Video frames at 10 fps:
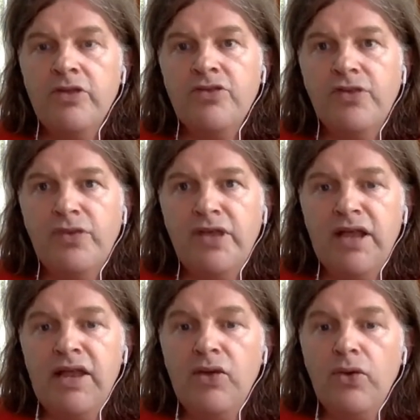So
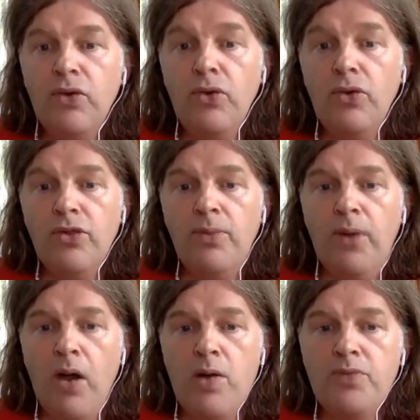nearly all the
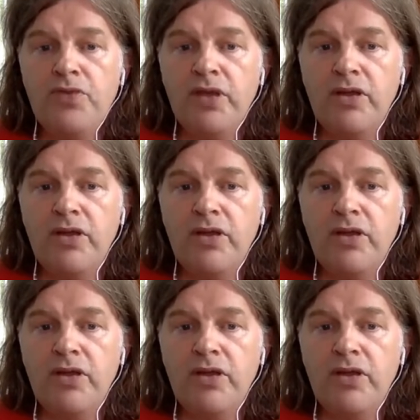poems